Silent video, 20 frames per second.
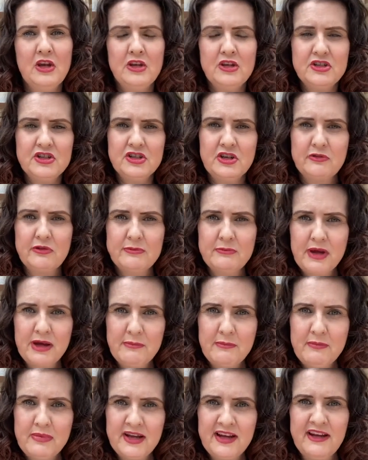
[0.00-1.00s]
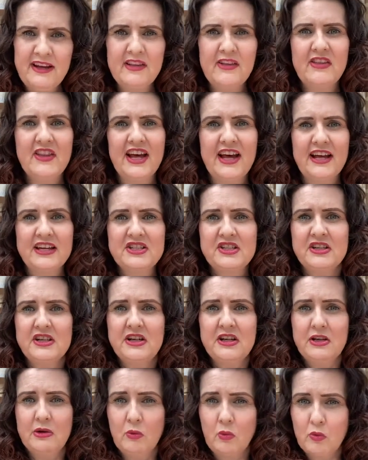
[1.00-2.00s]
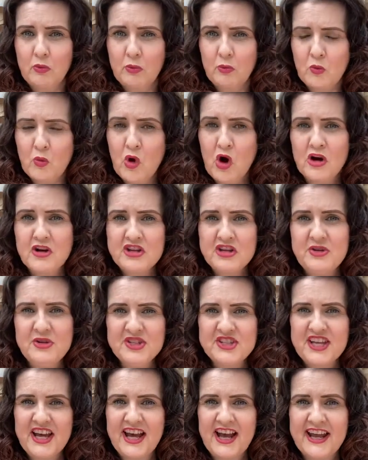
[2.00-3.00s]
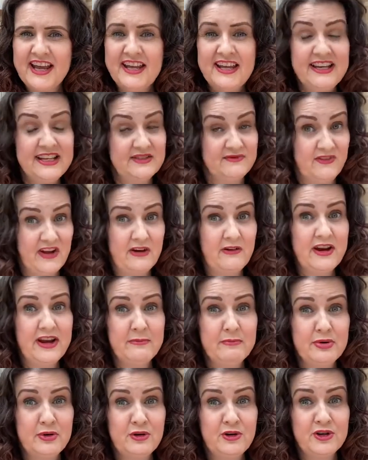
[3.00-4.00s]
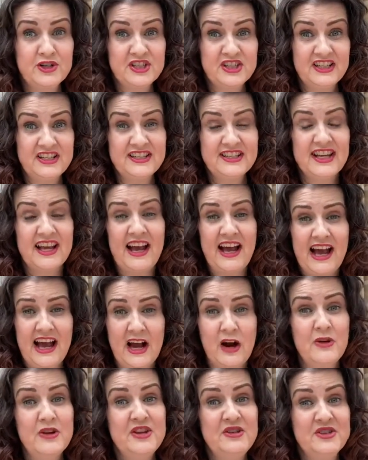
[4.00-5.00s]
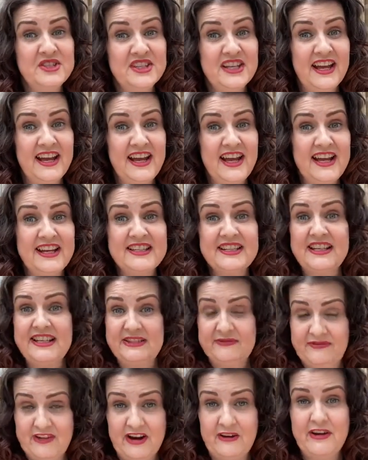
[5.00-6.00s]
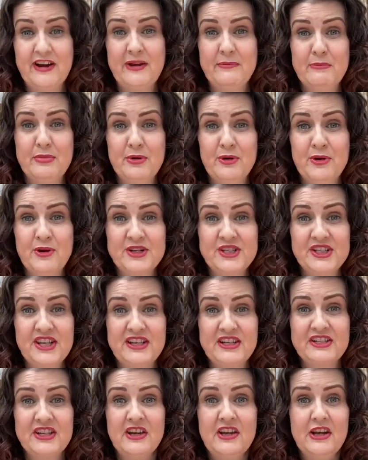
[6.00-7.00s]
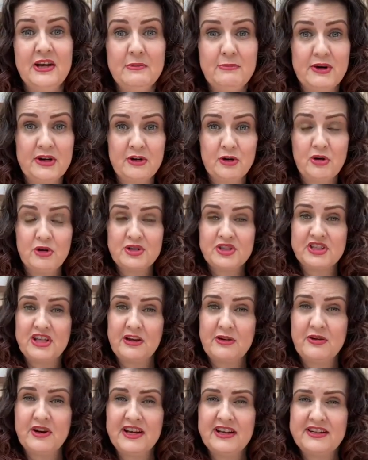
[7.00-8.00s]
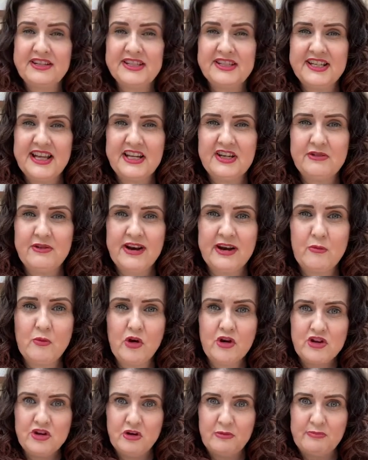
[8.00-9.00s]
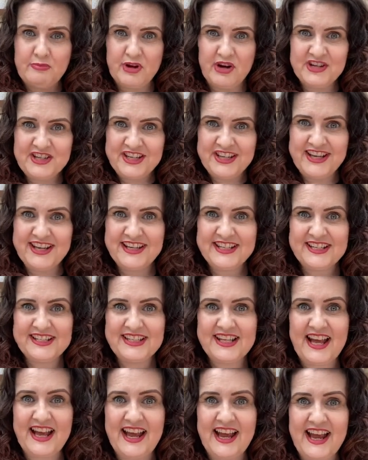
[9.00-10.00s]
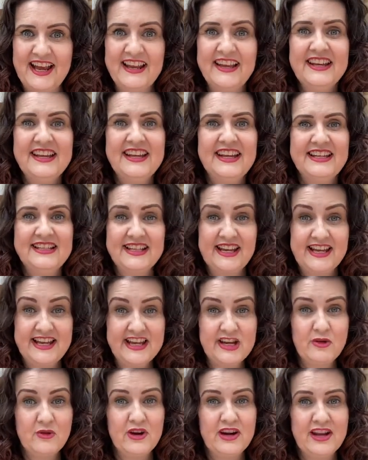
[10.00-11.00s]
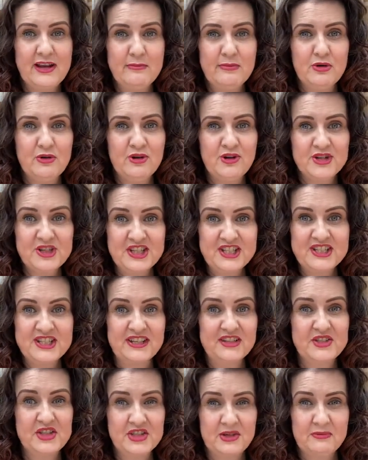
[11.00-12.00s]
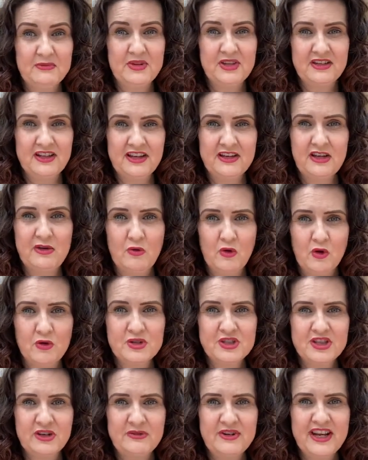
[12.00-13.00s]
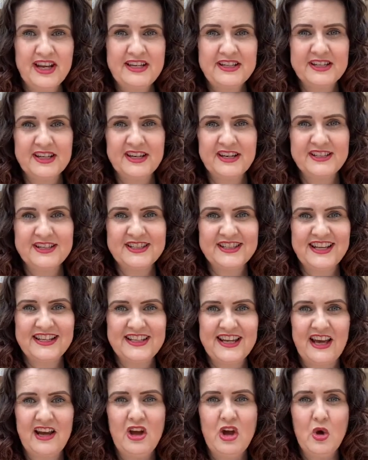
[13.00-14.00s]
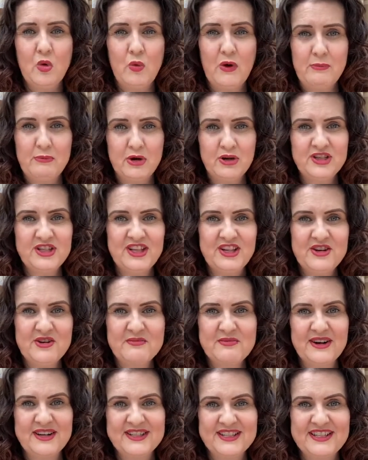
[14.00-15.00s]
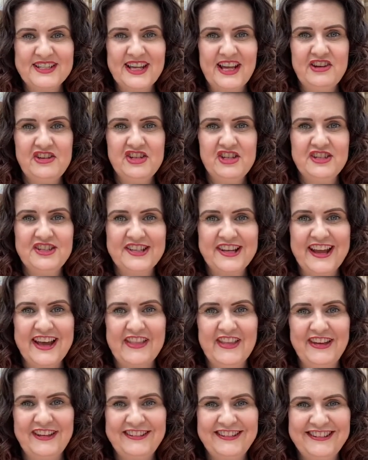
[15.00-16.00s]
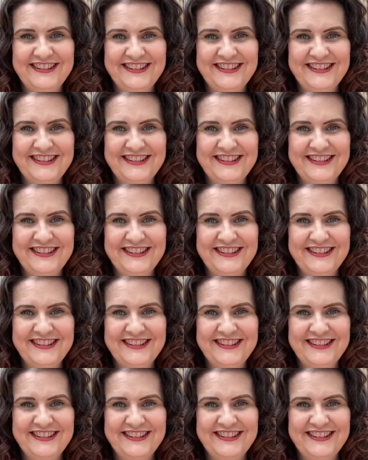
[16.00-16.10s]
So remember that what you say is very important. How you say it is very important, but also considering what your body is saying is equally important and something that you also need to consider when putting your presentation together.